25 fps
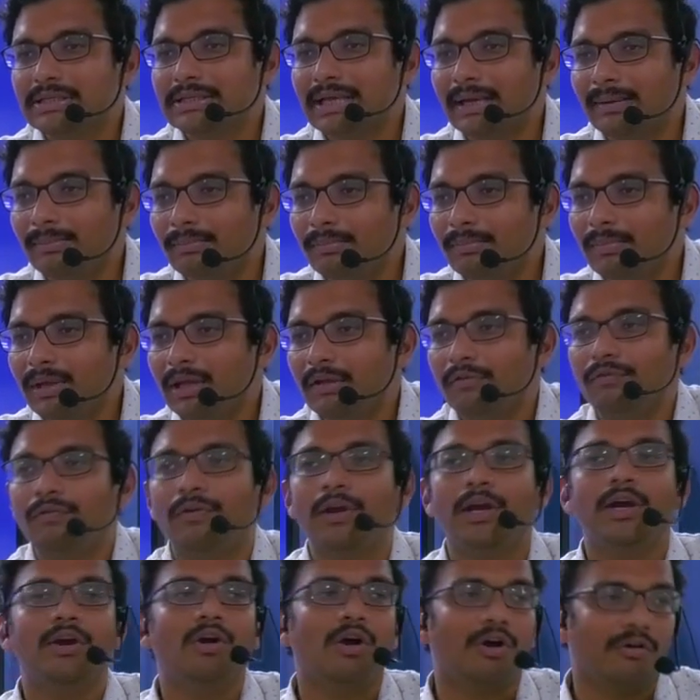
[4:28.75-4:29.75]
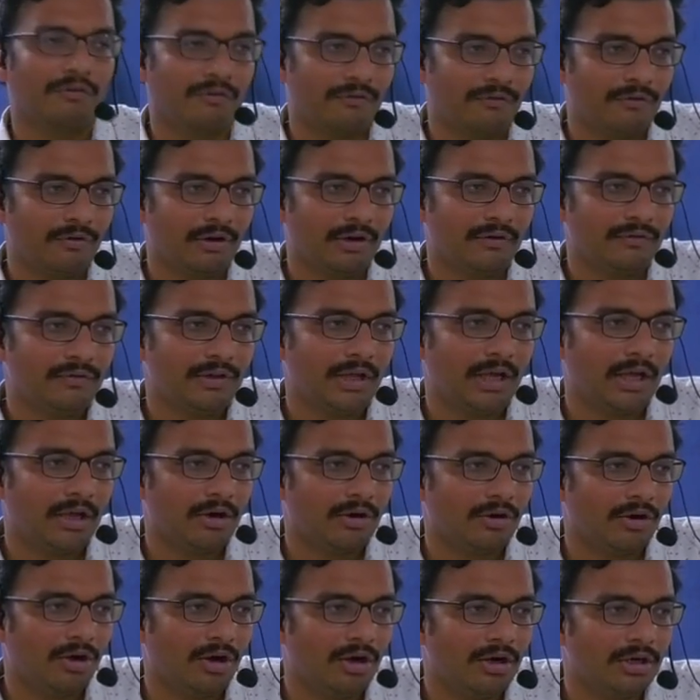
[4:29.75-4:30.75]
some may fade off if they
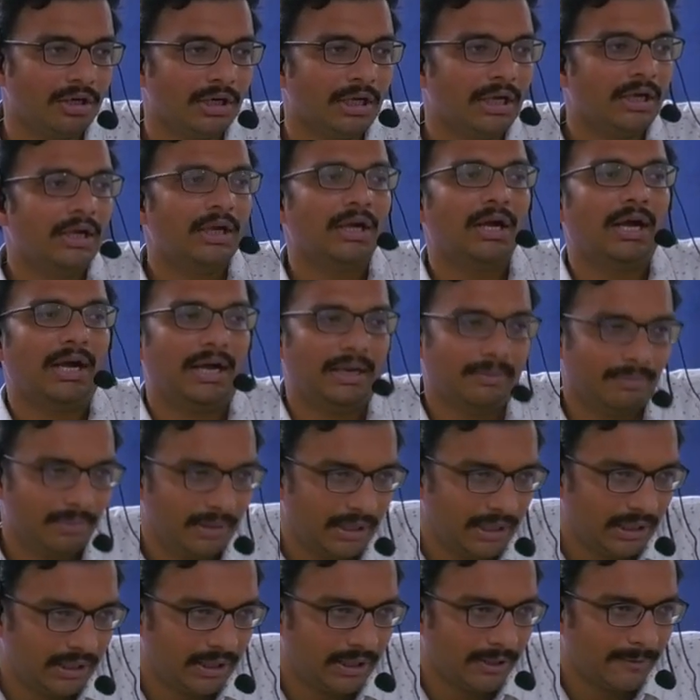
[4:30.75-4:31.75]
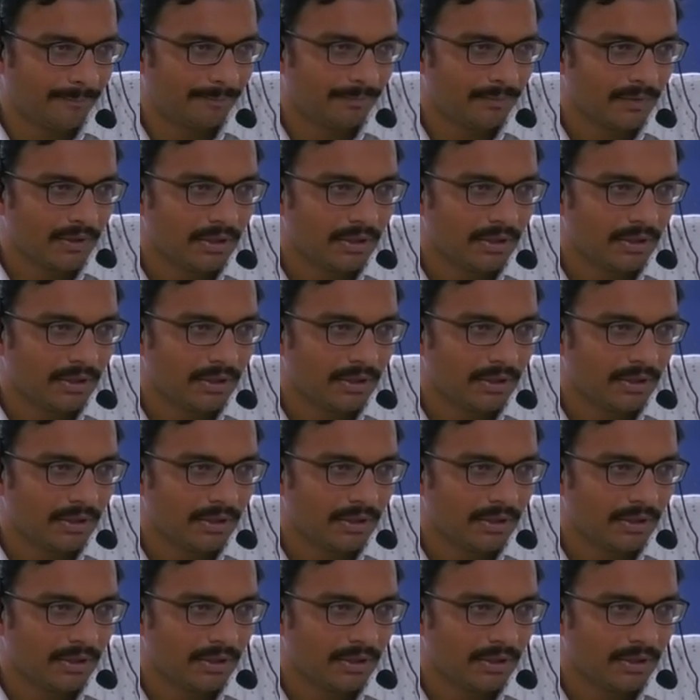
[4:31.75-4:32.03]
are not updated.